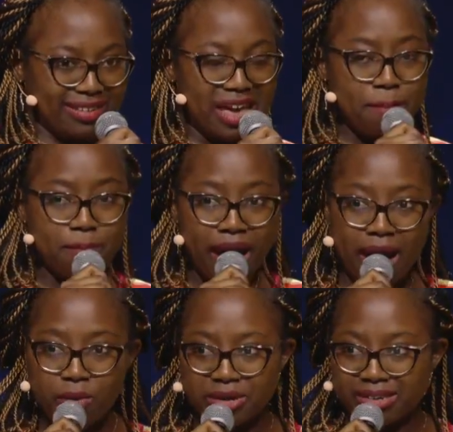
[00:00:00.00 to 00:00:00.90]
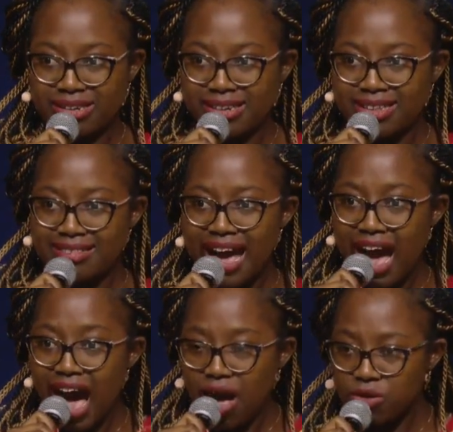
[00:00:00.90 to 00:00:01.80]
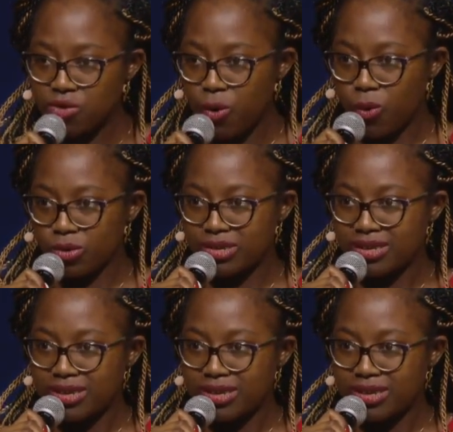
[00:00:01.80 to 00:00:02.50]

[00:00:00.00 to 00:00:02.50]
empowered. Their household